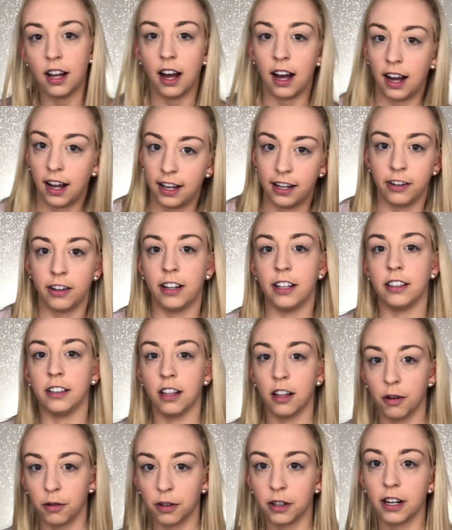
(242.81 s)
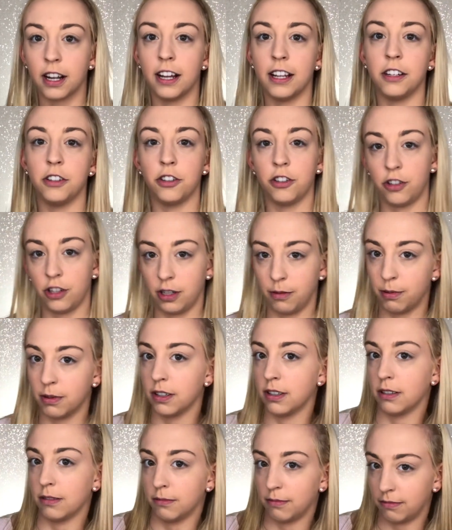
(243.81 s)
higher end, lower end,
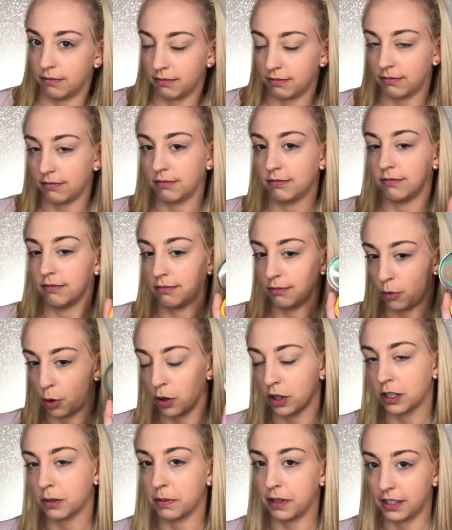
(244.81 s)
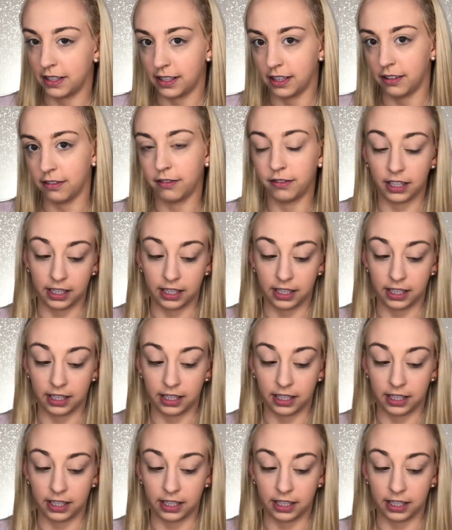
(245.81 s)
cheaper, more expensive.